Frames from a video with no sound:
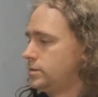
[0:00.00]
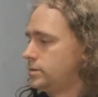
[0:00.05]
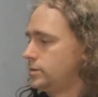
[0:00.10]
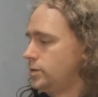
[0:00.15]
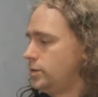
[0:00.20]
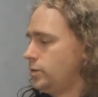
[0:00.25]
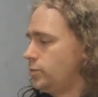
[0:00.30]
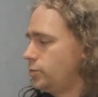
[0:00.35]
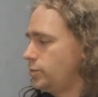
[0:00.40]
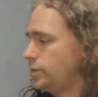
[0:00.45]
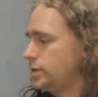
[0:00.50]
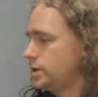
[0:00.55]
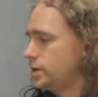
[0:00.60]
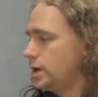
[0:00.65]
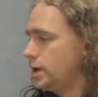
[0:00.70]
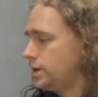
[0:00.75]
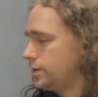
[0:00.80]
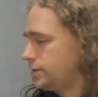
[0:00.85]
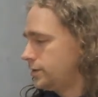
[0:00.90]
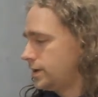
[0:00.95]
So you probably
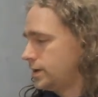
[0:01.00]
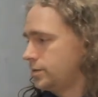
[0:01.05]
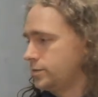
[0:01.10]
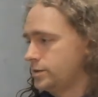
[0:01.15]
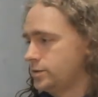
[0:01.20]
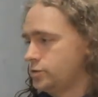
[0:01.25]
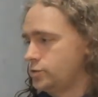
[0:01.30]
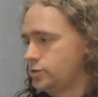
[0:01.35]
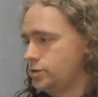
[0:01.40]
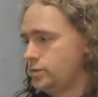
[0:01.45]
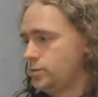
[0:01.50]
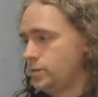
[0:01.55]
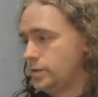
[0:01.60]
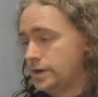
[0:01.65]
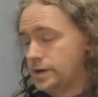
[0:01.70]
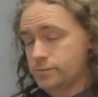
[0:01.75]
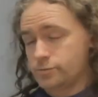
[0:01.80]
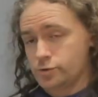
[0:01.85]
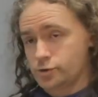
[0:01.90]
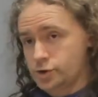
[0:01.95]
cut the housing joint with a
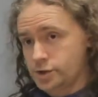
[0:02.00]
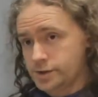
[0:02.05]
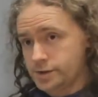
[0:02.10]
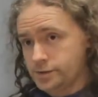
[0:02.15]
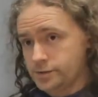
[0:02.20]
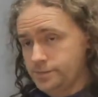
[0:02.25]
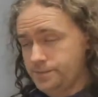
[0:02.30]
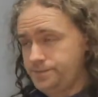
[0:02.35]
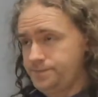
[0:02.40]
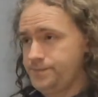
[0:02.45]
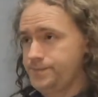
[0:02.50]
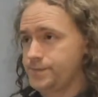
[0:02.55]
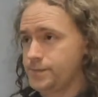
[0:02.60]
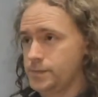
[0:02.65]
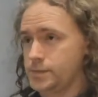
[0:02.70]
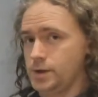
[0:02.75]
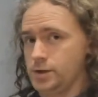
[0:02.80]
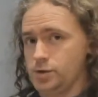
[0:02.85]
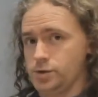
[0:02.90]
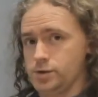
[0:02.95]
hammer and chisel, and